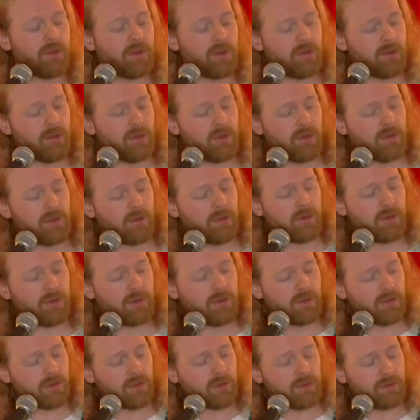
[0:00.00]

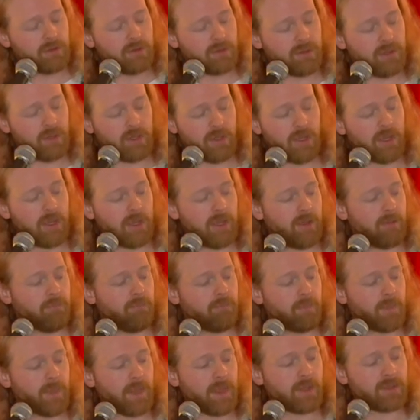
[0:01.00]
So yeah, just have a nice
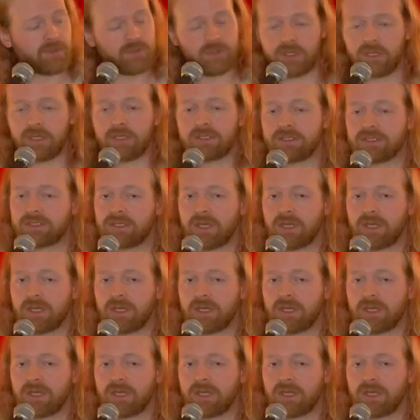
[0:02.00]
posture.